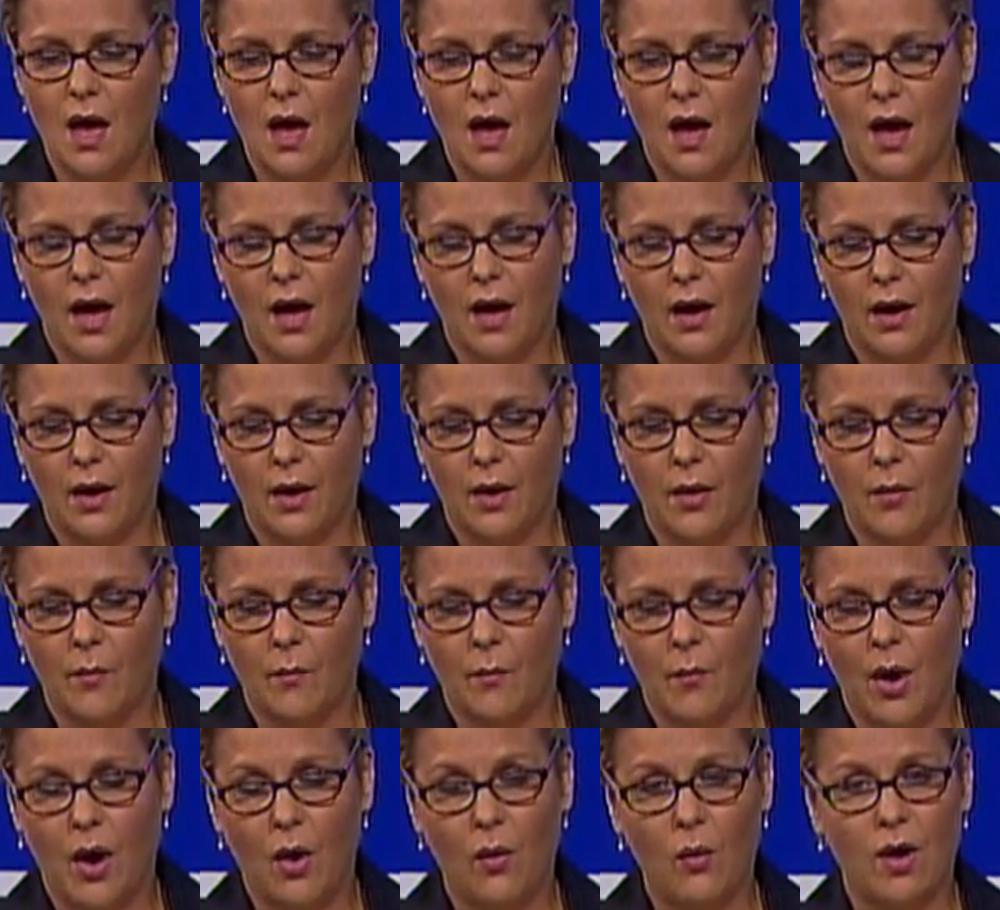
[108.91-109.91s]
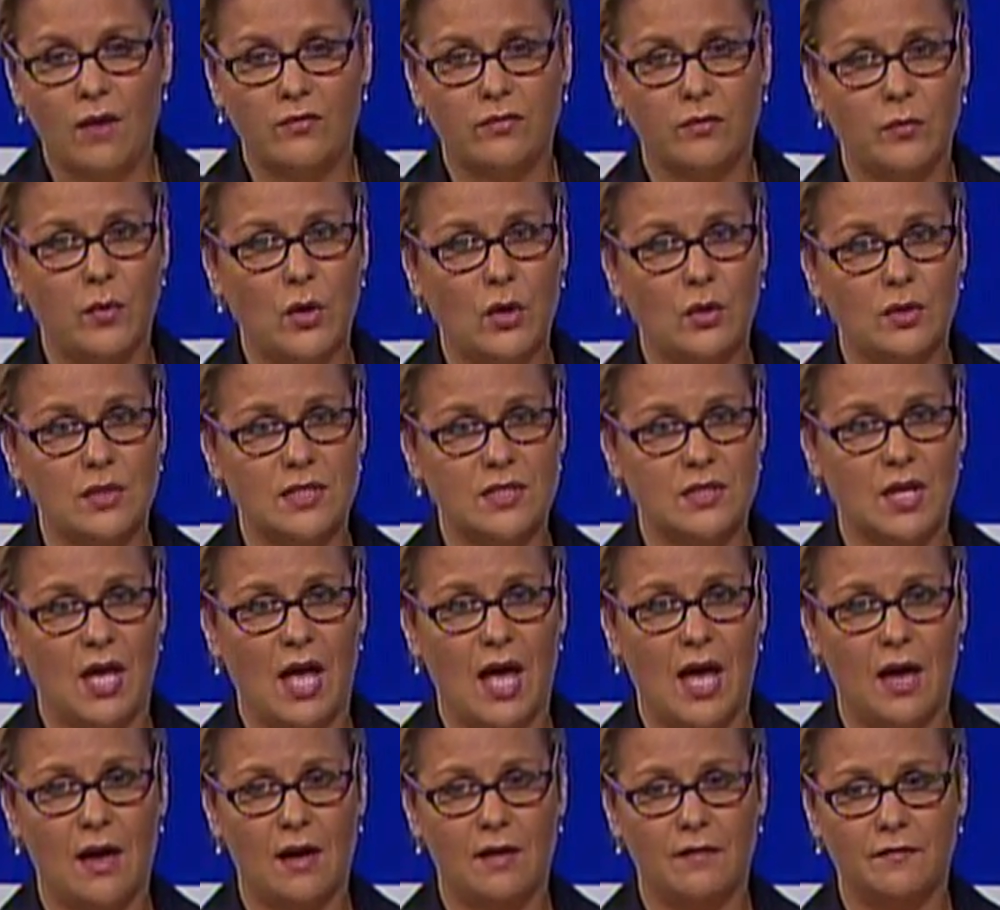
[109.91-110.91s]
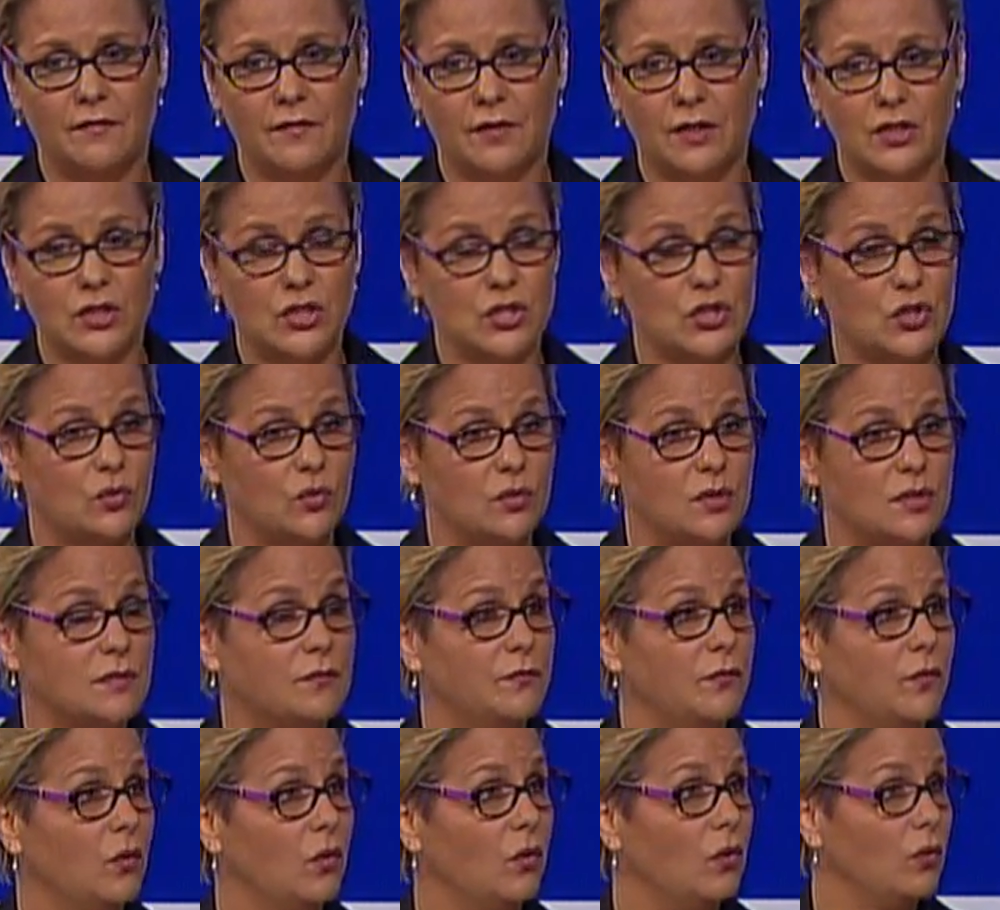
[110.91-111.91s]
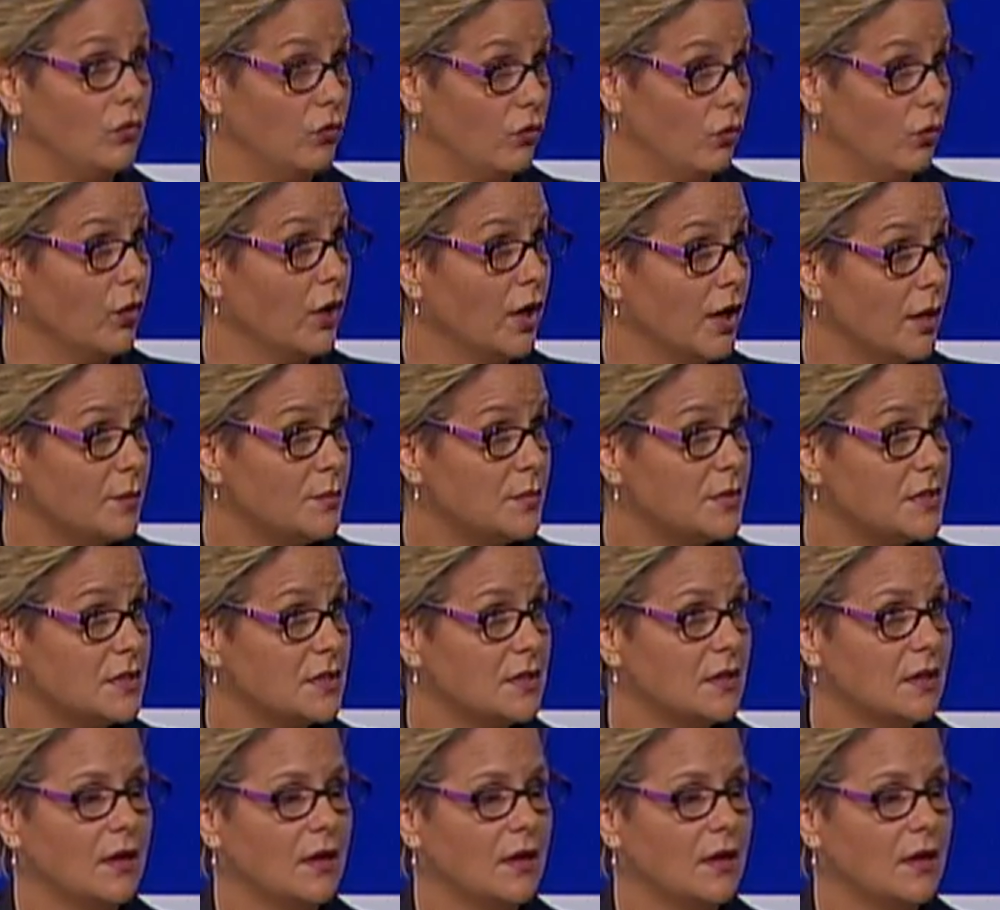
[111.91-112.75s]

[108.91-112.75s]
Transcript: However, we also have shows for grown-ups.